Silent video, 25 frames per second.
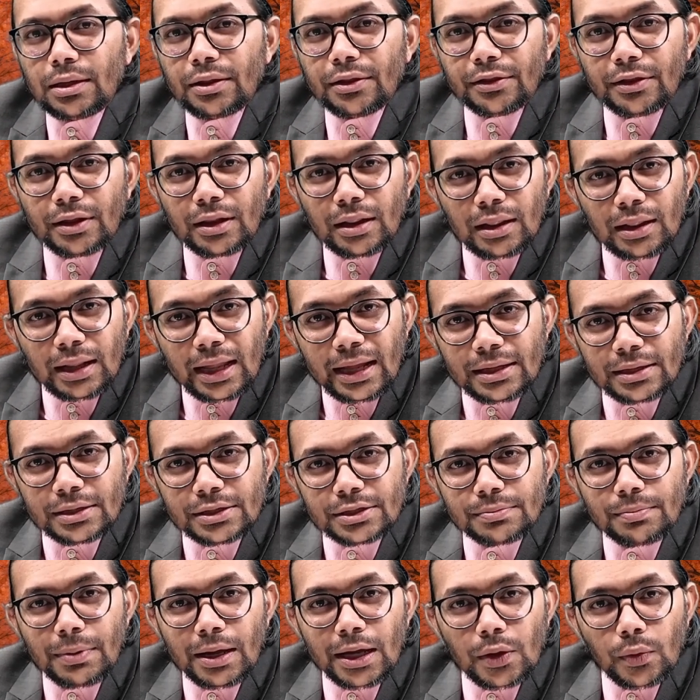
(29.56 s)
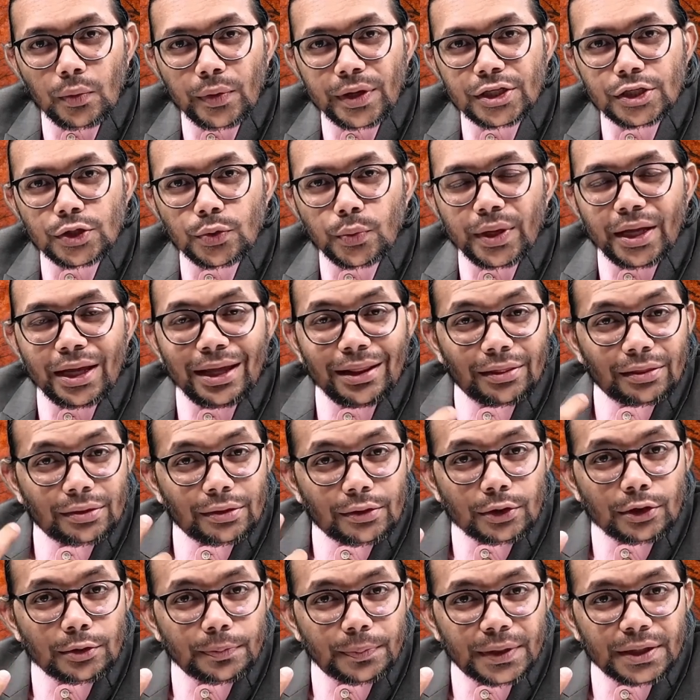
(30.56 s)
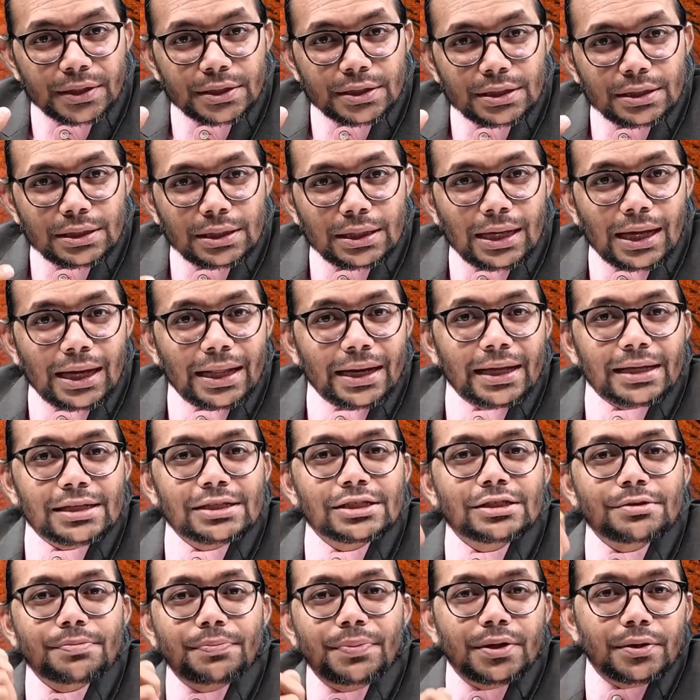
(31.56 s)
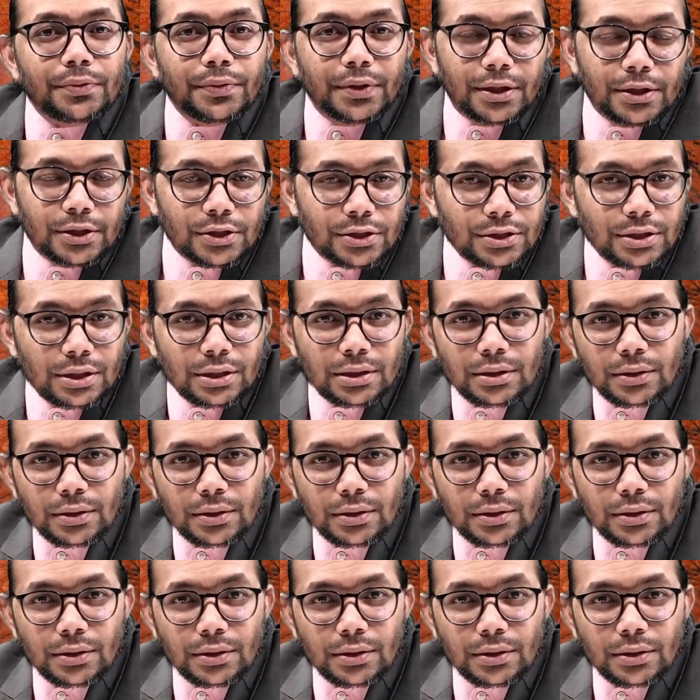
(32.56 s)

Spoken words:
the lens by which we interpret and experience